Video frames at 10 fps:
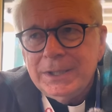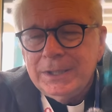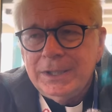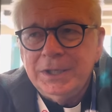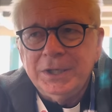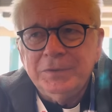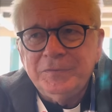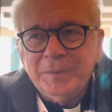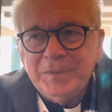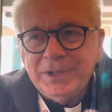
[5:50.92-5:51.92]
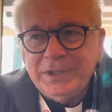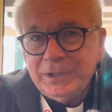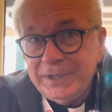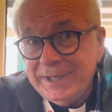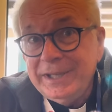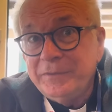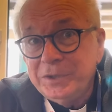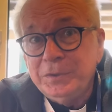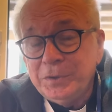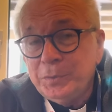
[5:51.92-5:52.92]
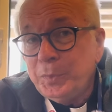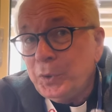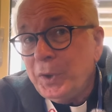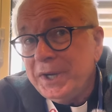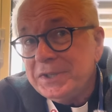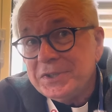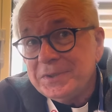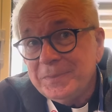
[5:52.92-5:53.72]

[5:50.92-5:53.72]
you know, from the little 11-year-old boy to,